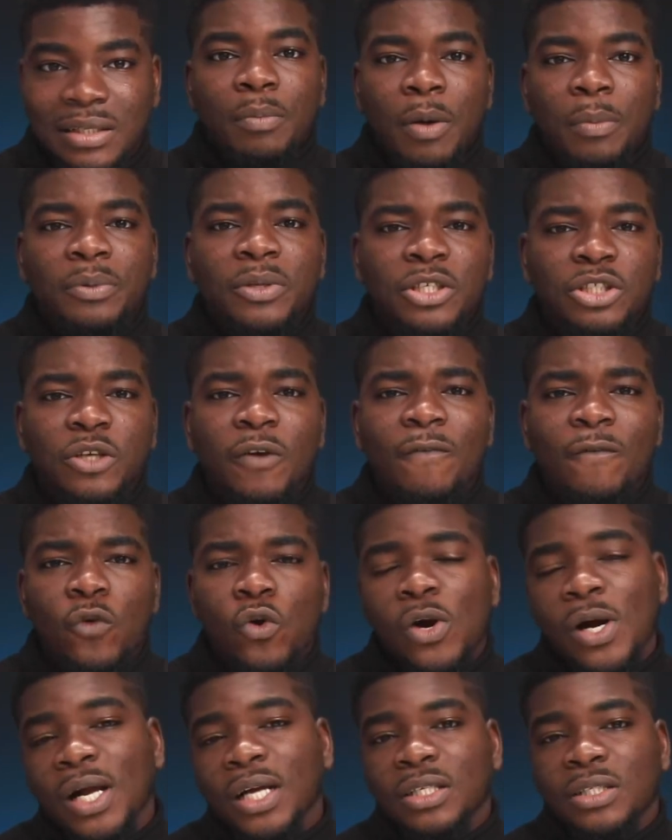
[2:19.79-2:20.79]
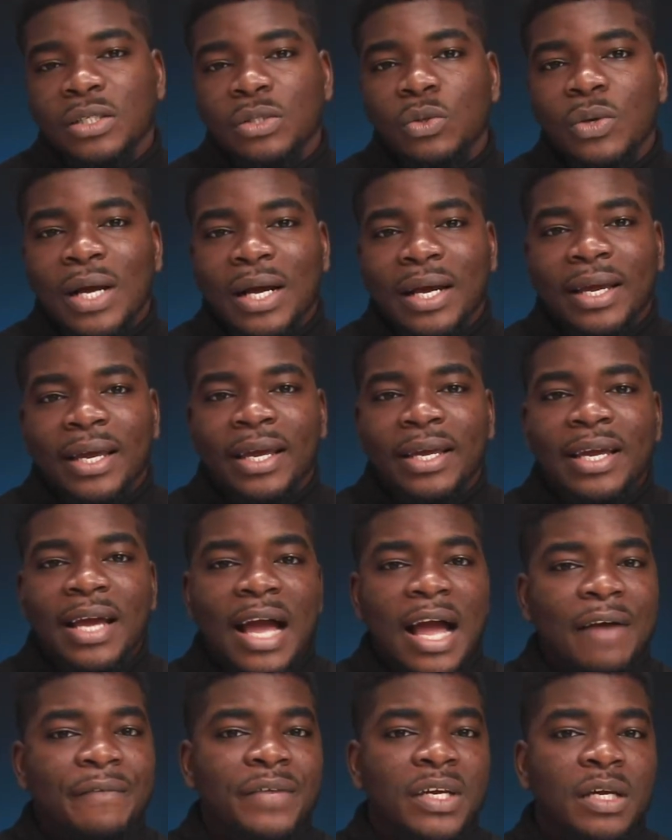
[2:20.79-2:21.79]
Population forecasts look at Kenya
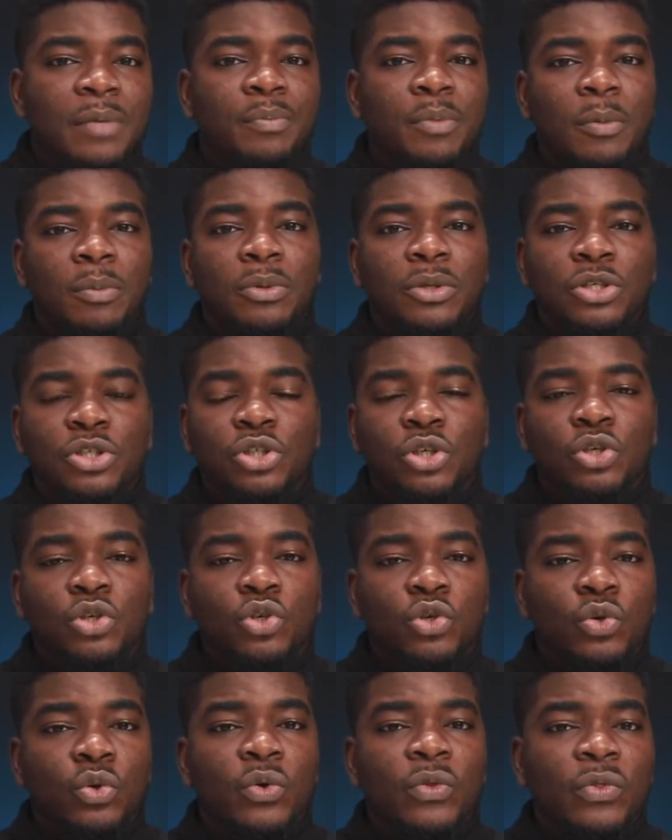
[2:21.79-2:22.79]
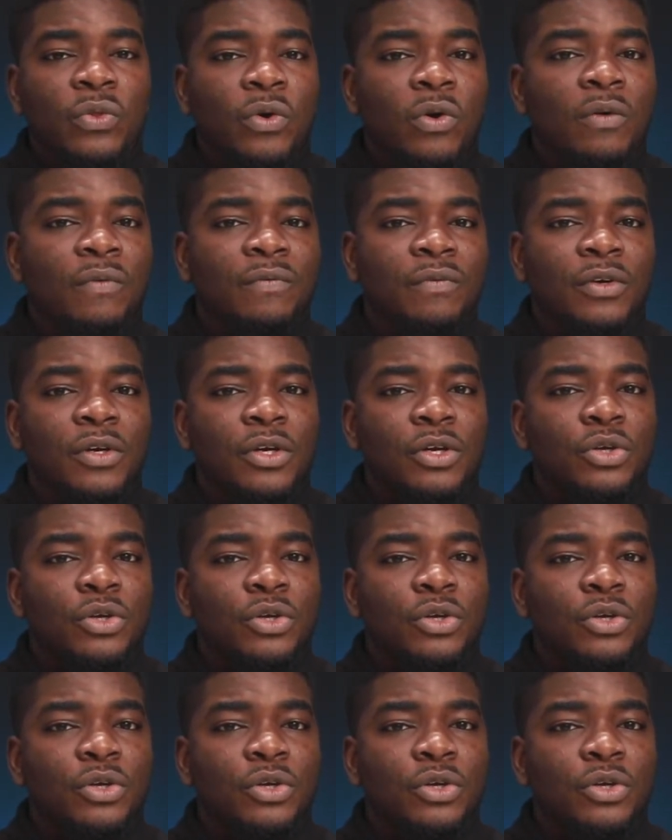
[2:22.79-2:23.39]
having a population growth of,